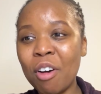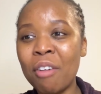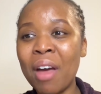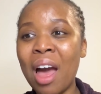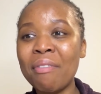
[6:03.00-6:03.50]
of
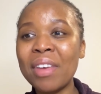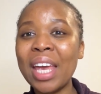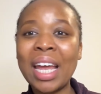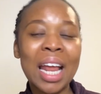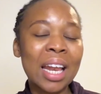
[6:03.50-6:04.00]
having
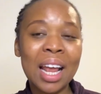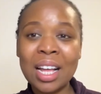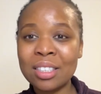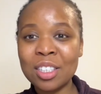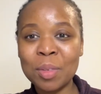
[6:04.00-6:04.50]
an
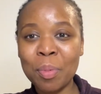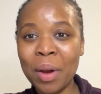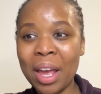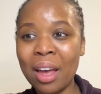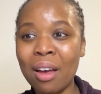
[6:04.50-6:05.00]
unanswered
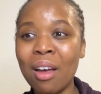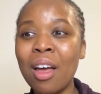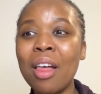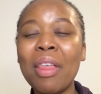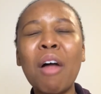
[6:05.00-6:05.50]
prayer
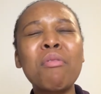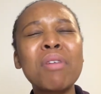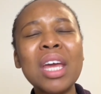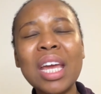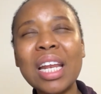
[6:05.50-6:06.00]
that
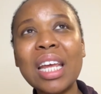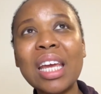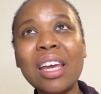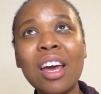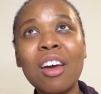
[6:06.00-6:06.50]

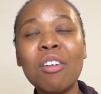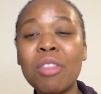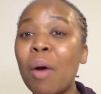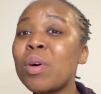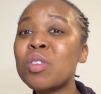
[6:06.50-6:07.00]

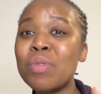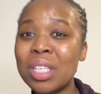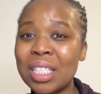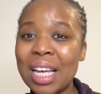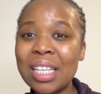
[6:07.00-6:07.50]
was
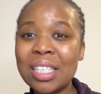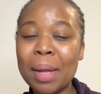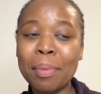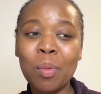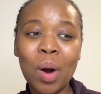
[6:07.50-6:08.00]
recent,
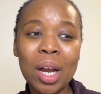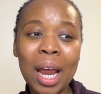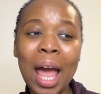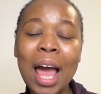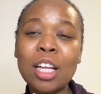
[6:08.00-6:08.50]
number one,
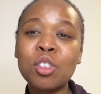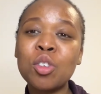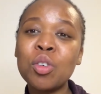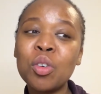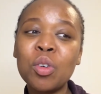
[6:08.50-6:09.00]
and
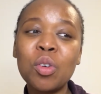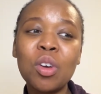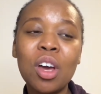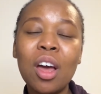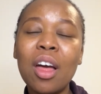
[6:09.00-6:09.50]
two,
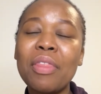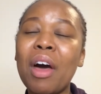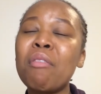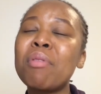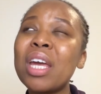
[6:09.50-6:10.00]

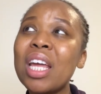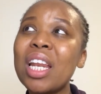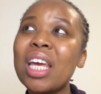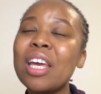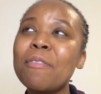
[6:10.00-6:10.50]
that
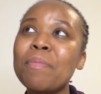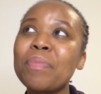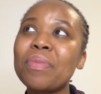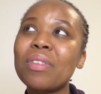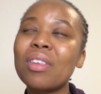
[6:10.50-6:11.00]
really
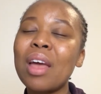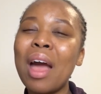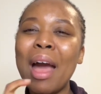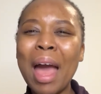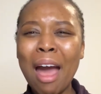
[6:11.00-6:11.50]

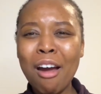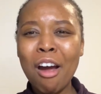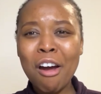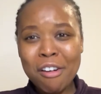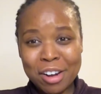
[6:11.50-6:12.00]

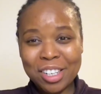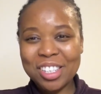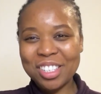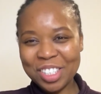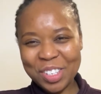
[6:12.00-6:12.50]
hurt
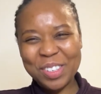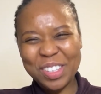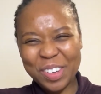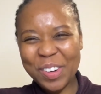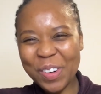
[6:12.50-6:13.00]
to the
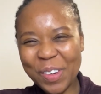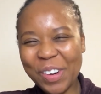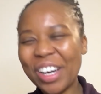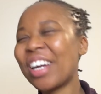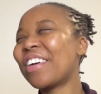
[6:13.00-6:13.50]

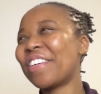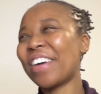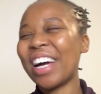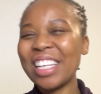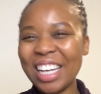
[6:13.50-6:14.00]
core,
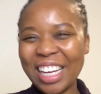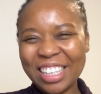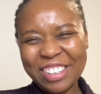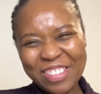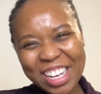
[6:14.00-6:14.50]
right? Like
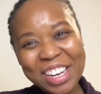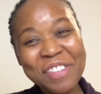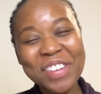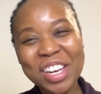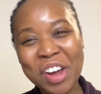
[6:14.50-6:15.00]
it
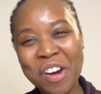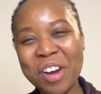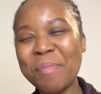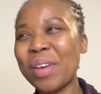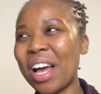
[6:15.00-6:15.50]
really
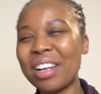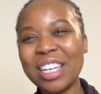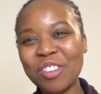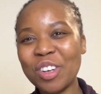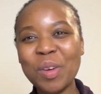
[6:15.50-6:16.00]
hurt me. I
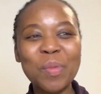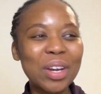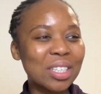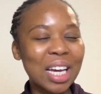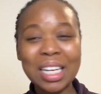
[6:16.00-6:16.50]
literally
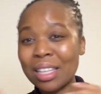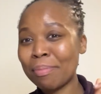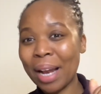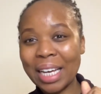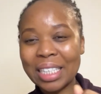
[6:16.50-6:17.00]
went under the
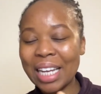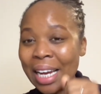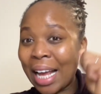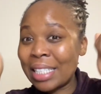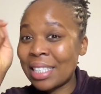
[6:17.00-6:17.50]
blanket and
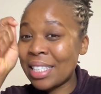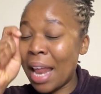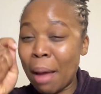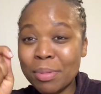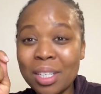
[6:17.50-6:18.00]
I
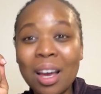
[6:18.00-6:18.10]
slept